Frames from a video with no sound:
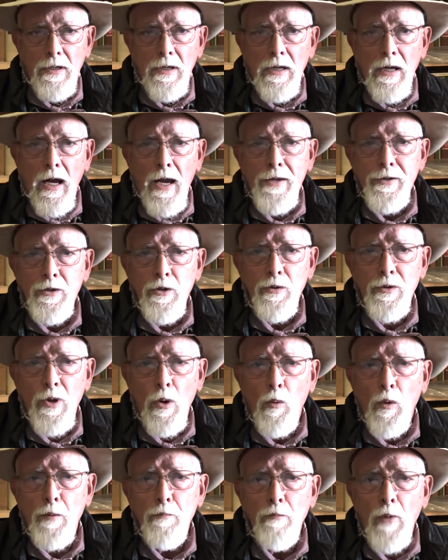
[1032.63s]
I knew that
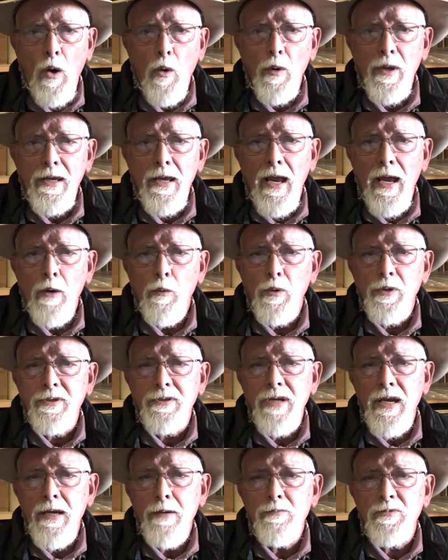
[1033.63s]
when mowing hay with
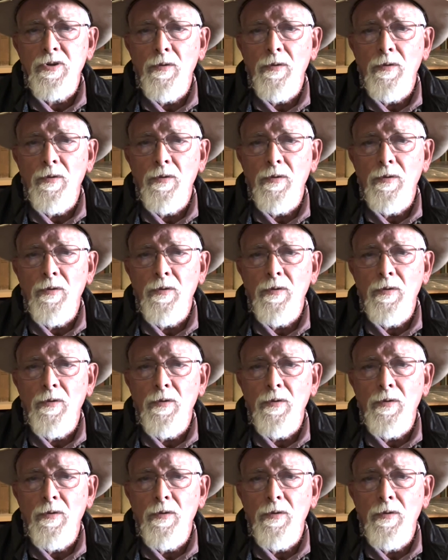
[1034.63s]
teams,